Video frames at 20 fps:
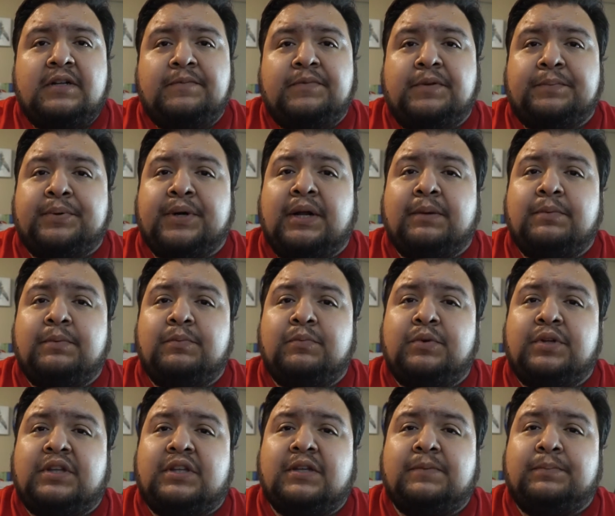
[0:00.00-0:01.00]
The problem
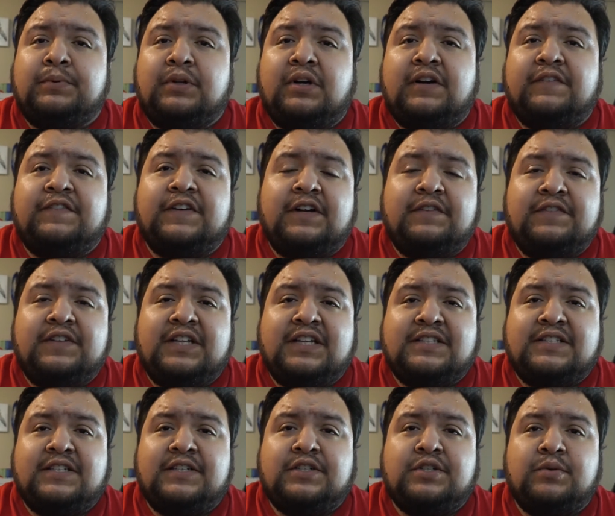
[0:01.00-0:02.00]
with the blow-off valve in
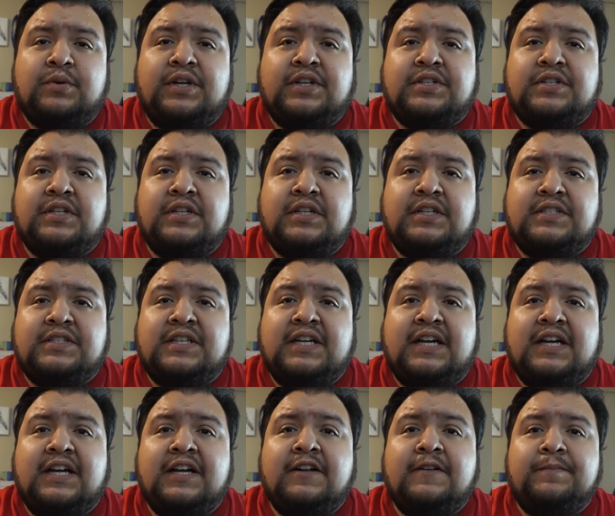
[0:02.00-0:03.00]
that situation is
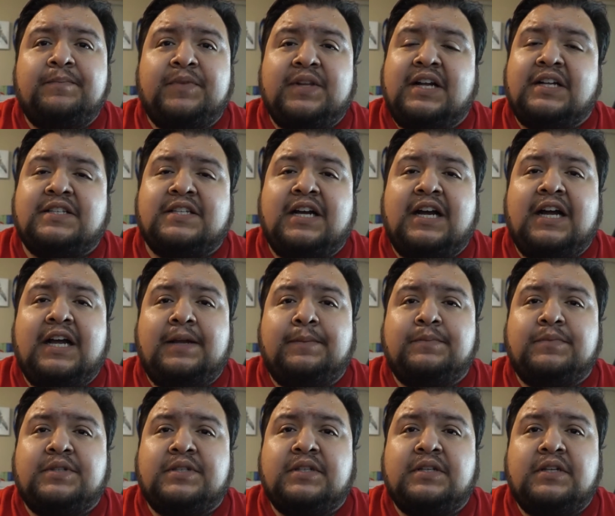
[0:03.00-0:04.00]
that at
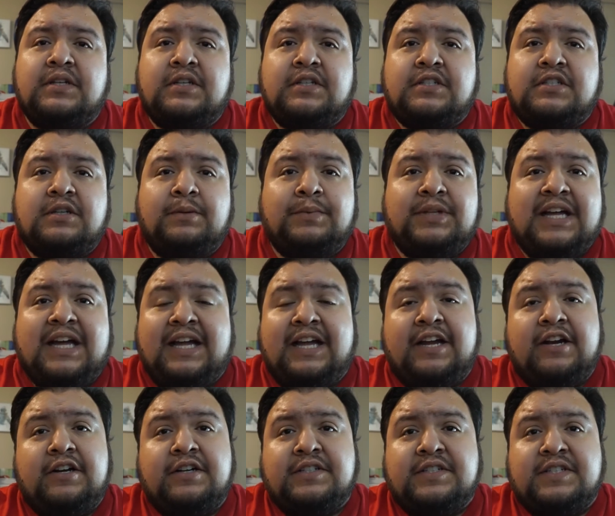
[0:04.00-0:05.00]
times some of that
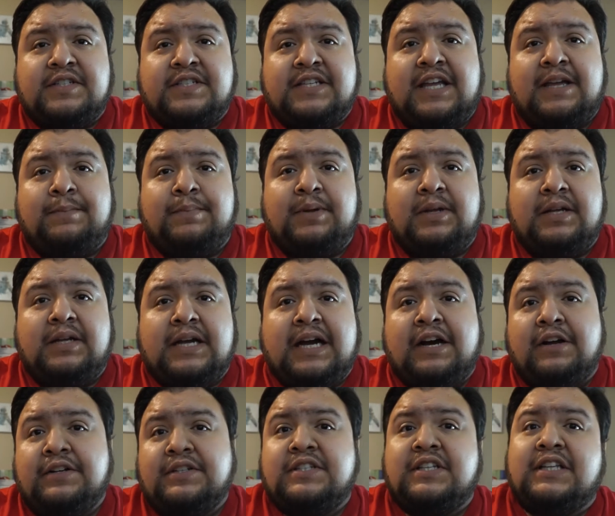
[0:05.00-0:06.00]
air is escaping
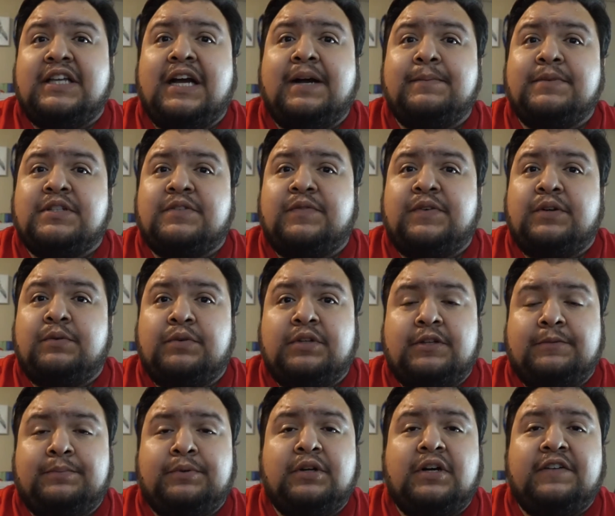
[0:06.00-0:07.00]
out into the atmosphere with
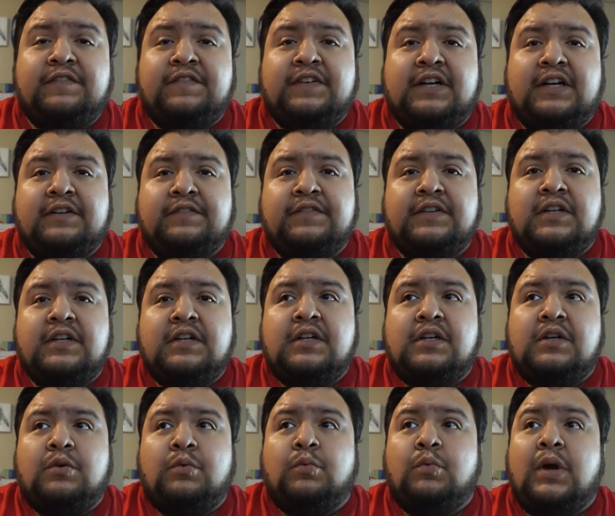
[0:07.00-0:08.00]
a blow-off valve
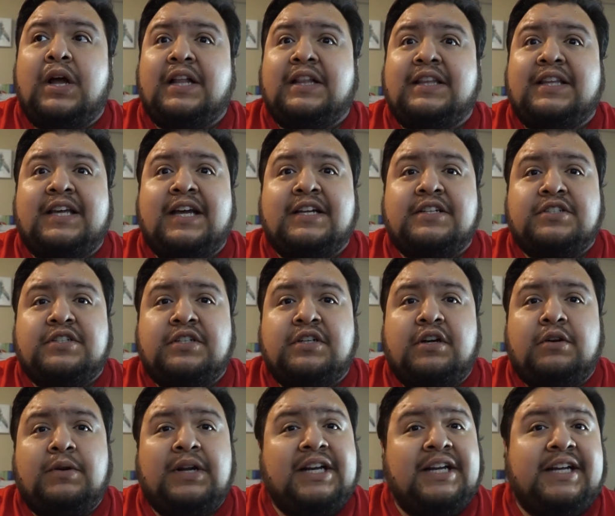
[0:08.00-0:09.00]
when the engine
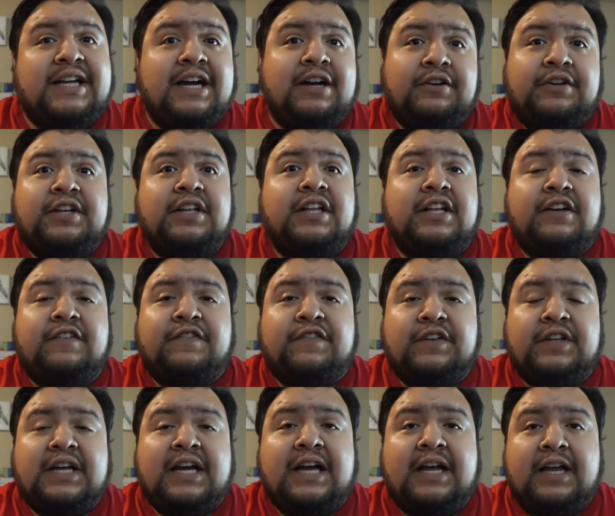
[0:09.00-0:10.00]
already calculated
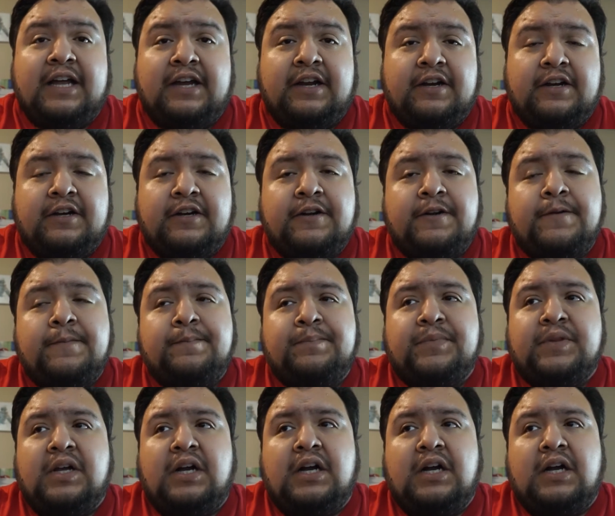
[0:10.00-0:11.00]
for that air.
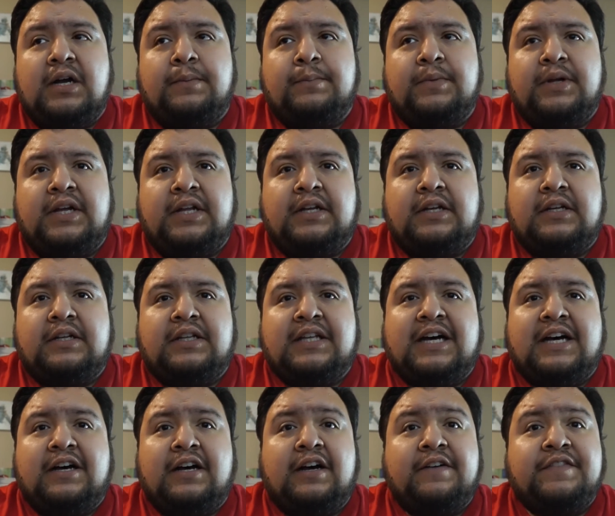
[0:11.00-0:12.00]
And
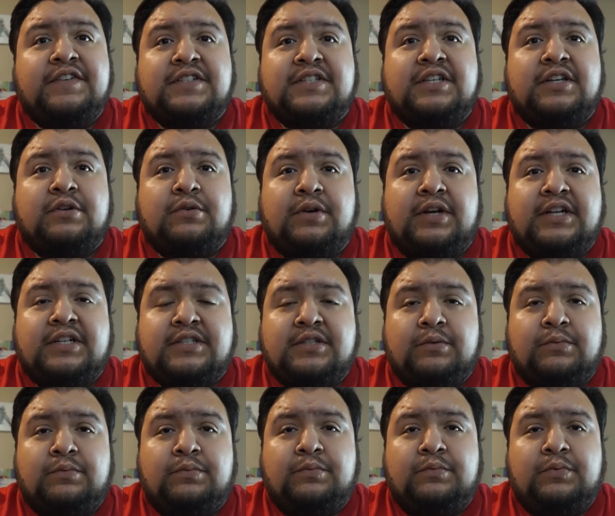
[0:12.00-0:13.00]
that obviously creates
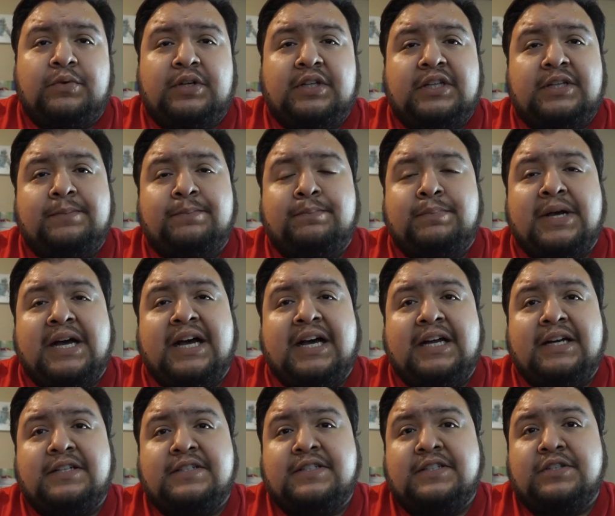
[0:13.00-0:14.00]
a really
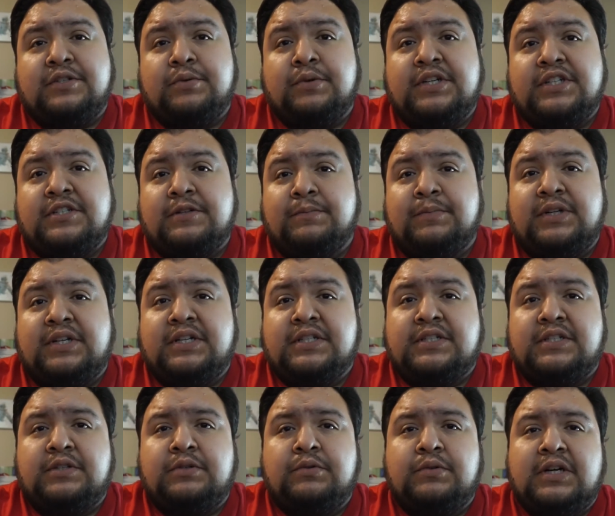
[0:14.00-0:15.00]
bad situation
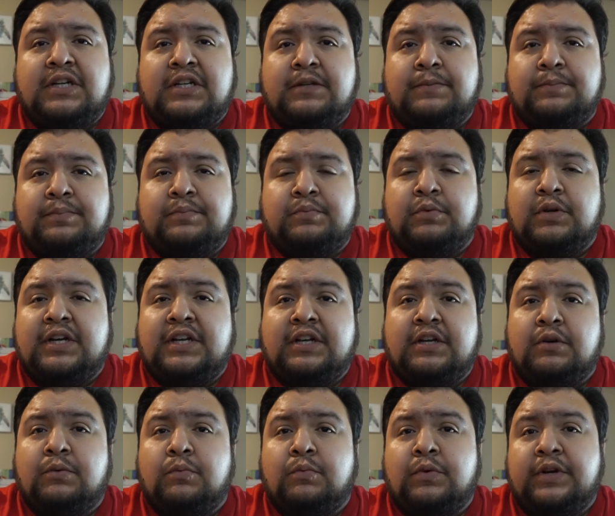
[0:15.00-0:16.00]
because you end up running
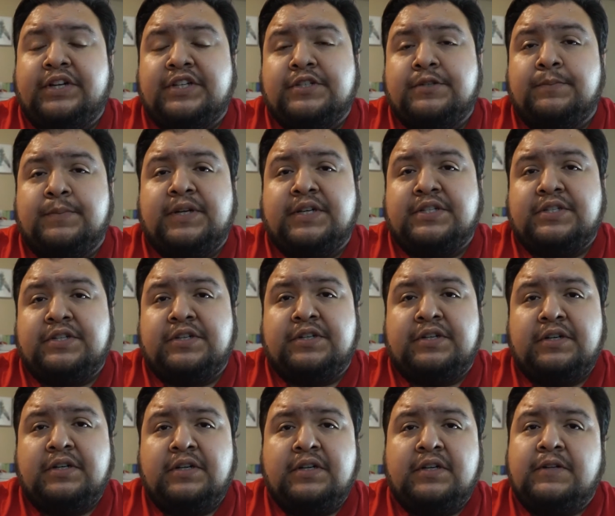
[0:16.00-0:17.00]
a rich
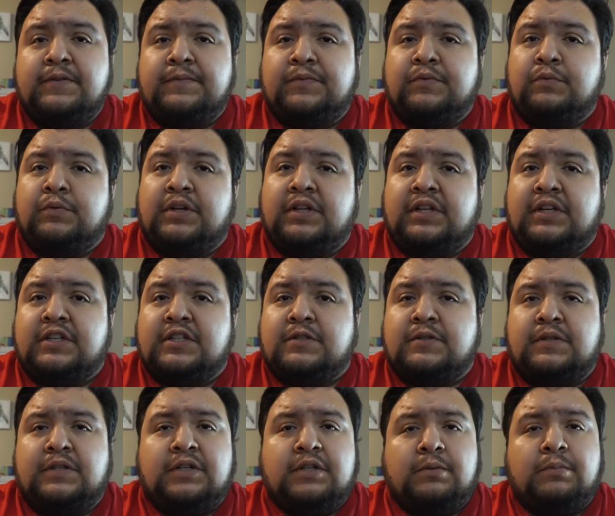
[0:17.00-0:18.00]
mixture where
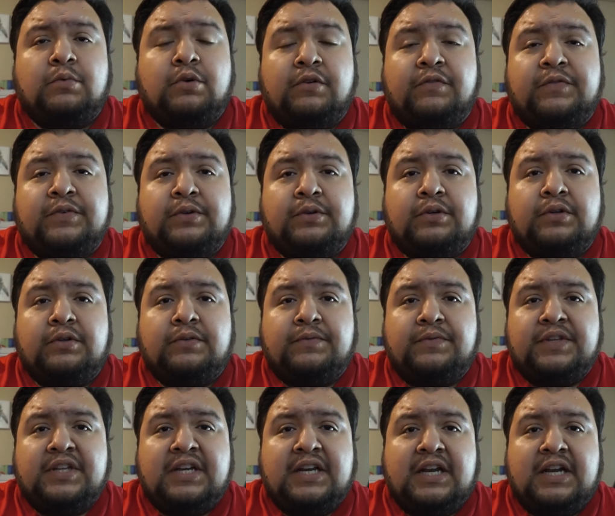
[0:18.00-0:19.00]
there's more fuel
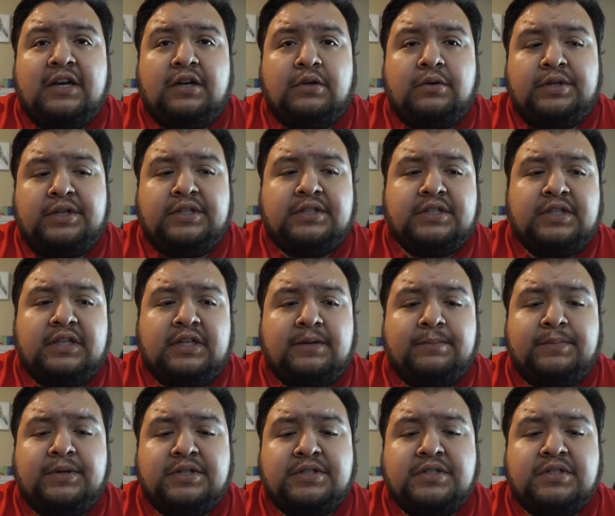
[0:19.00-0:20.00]
than air going into the
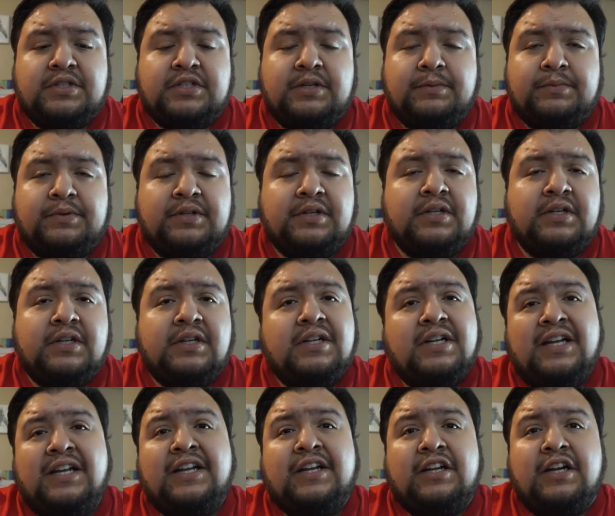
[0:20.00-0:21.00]
combustion chamber.
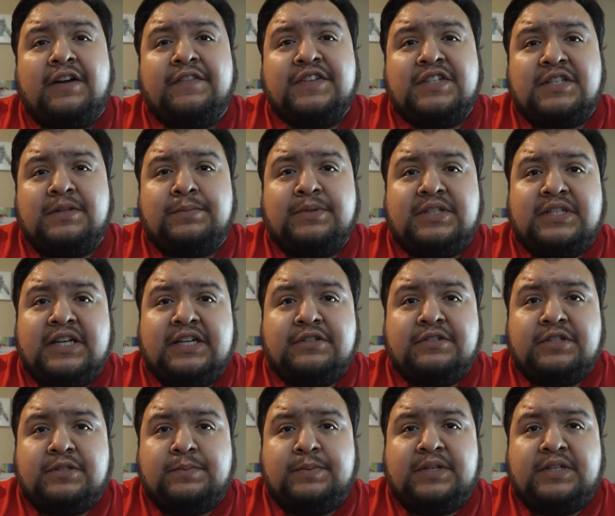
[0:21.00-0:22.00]
And it could obviously be
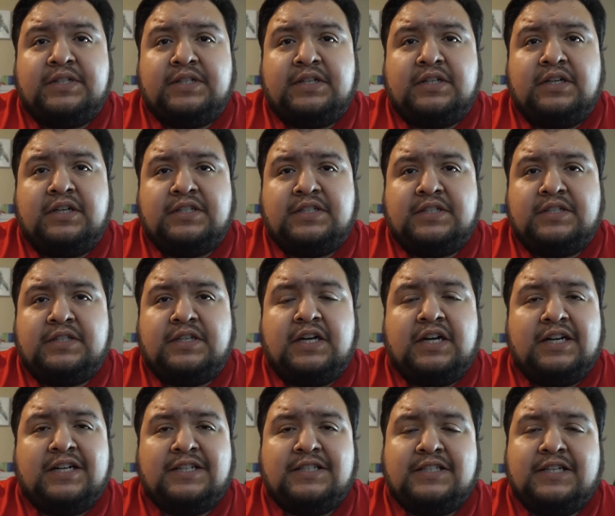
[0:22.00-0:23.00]
dangerous because it causes
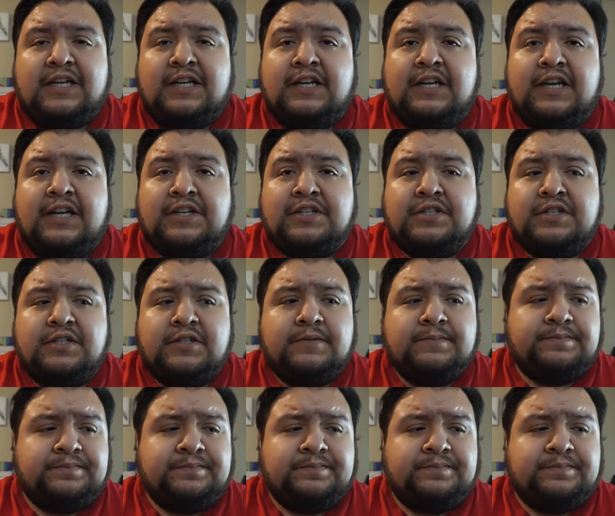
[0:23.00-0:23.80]
knock and detonation.